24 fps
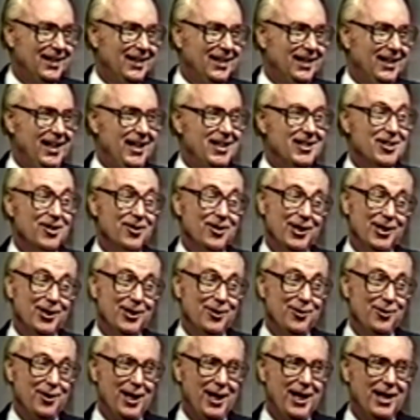And so they
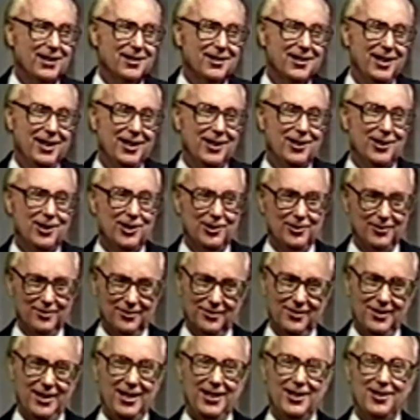do that. They,
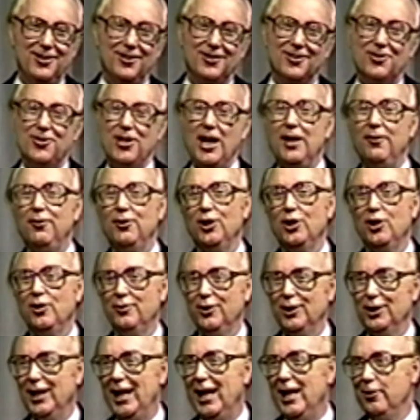they travel over
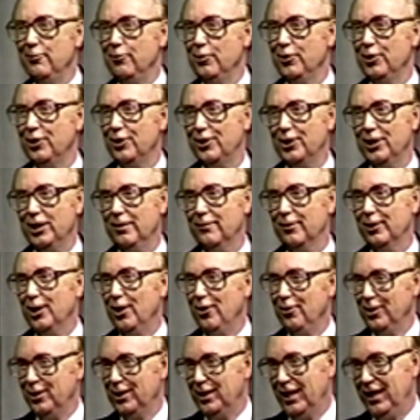a land route you couldn't even go
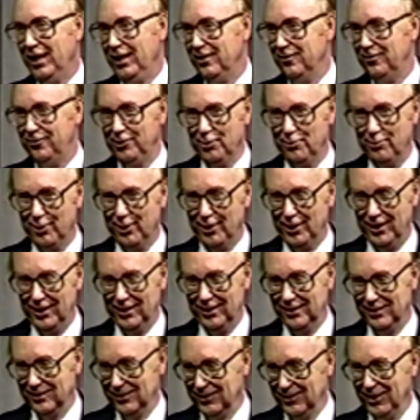today if you were a
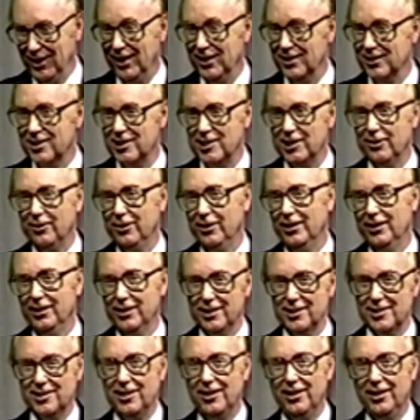non-Syrian. They
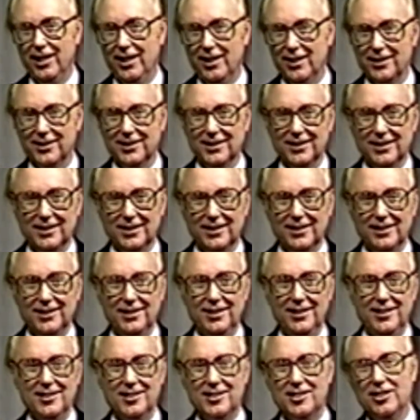start out
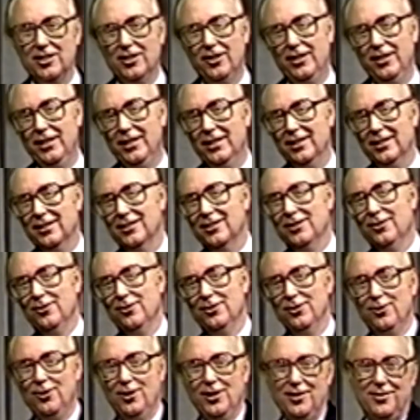in Syria, go
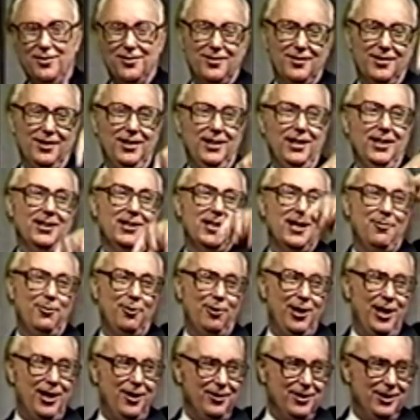north, and then come
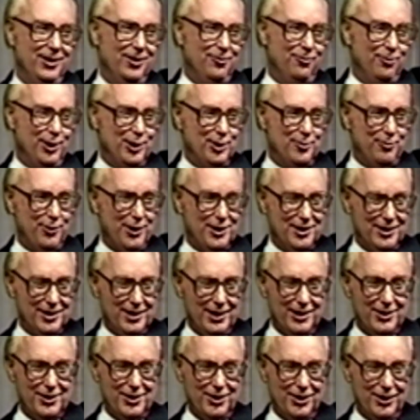around into what is
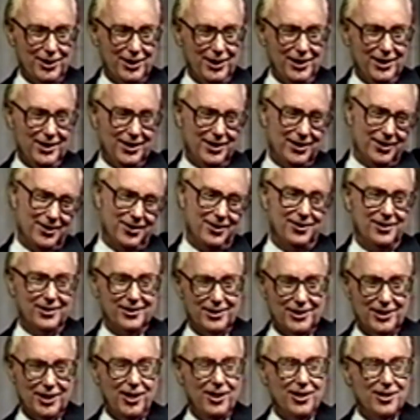present-day Turkey, into the
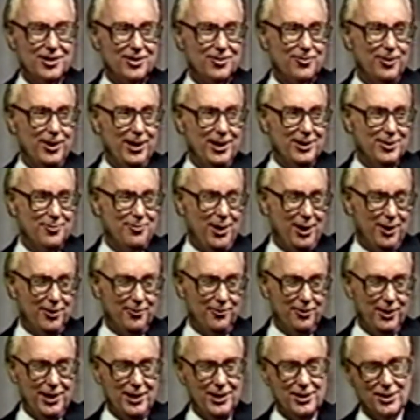Taurus range, mountain
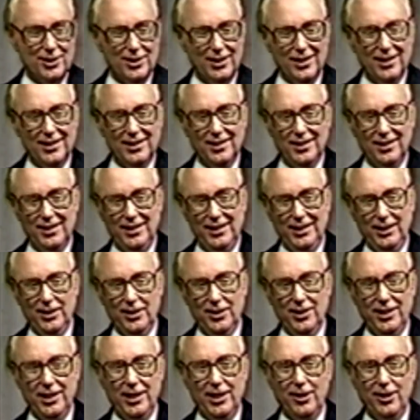range, into
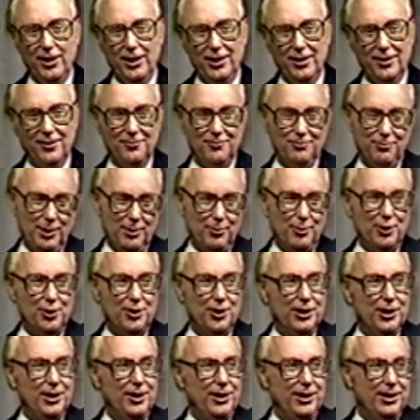the area,
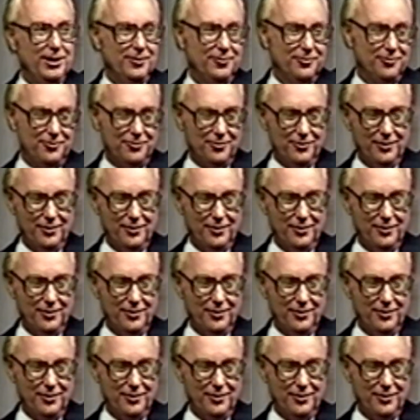biblical area of